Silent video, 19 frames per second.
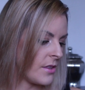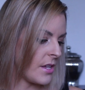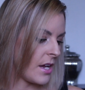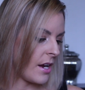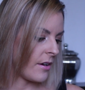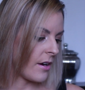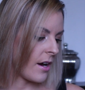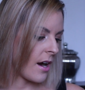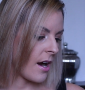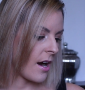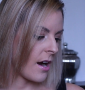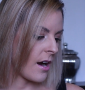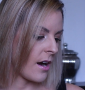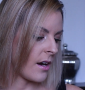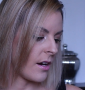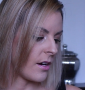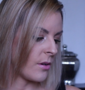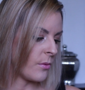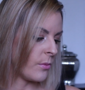There
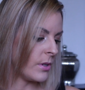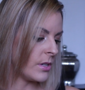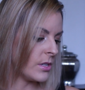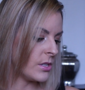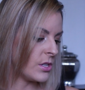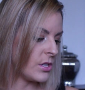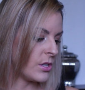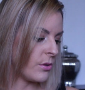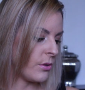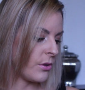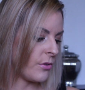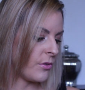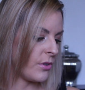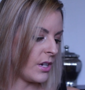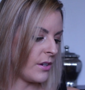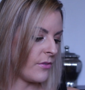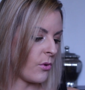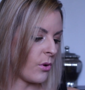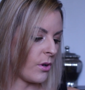are 1, 2,
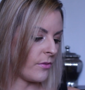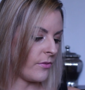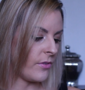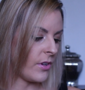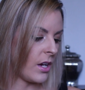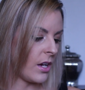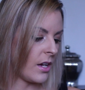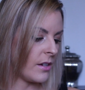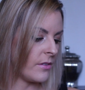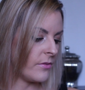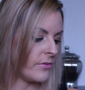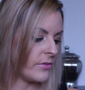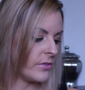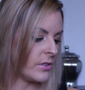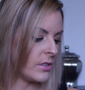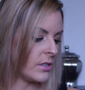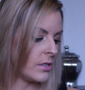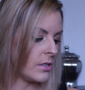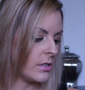3, 4,
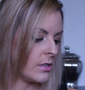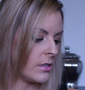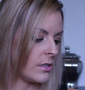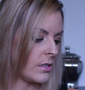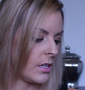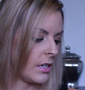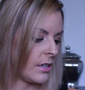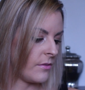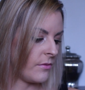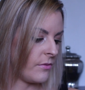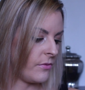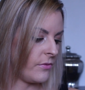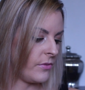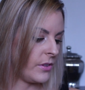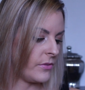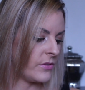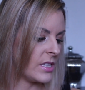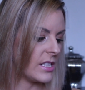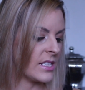5, 10,
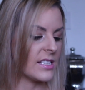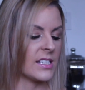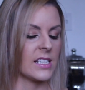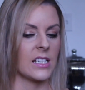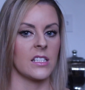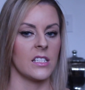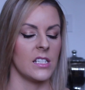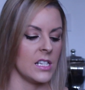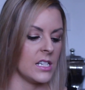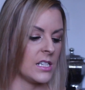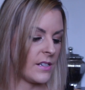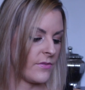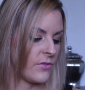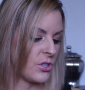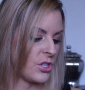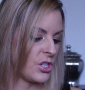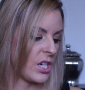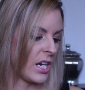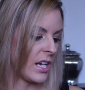15, 16
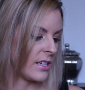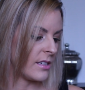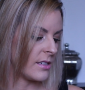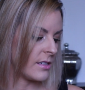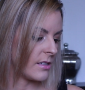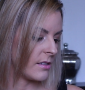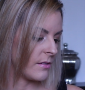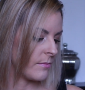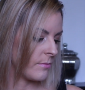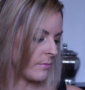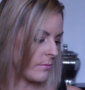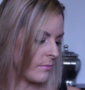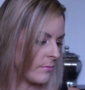different shades.